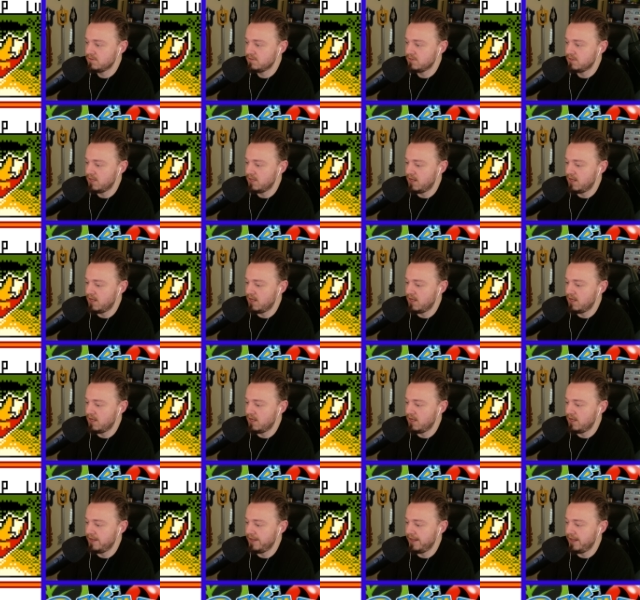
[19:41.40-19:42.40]

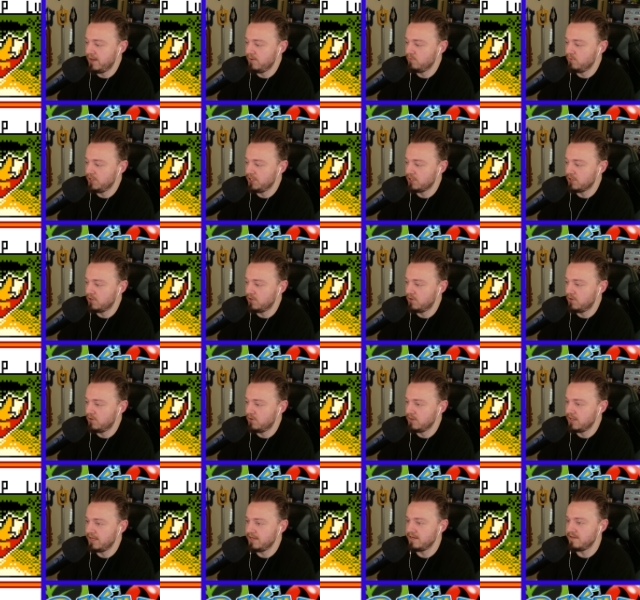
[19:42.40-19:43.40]
And we go
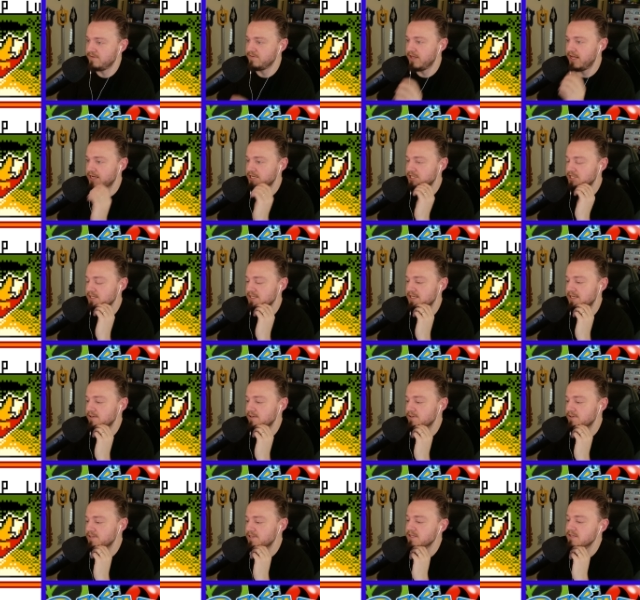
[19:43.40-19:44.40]
Lightning Flash. This kills.